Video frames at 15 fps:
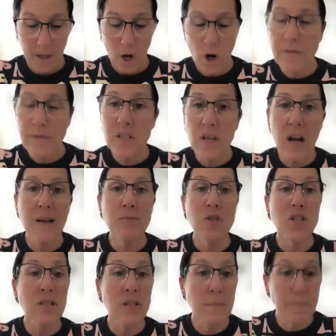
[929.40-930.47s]
Over time,
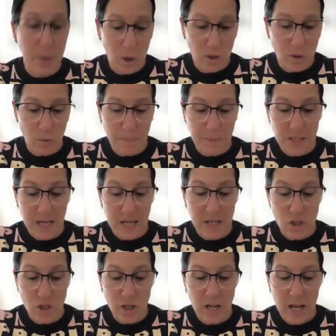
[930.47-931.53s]
she's going to build a
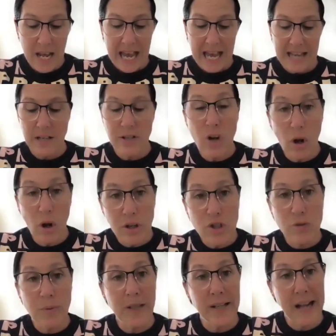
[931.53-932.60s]
reputation as a
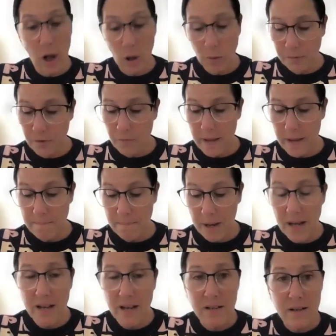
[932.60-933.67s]
knowledgeable and helpful
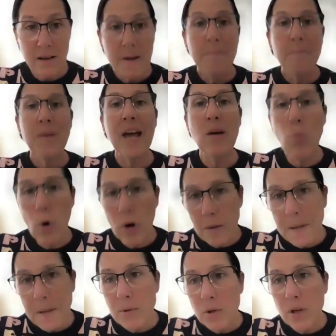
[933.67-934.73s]
member. And what are
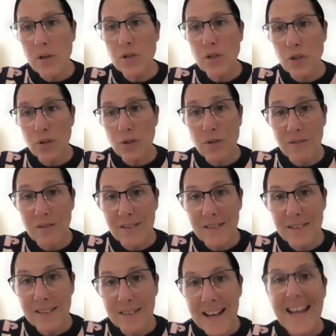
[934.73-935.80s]
people going to do?
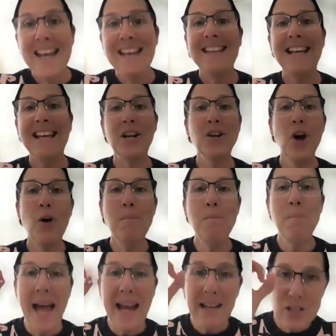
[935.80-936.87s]
They're going to go
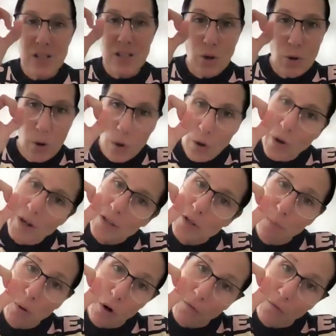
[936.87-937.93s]
back to her little
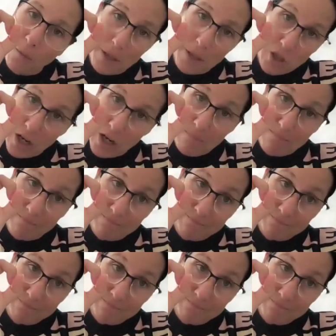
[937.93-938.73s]
profile picture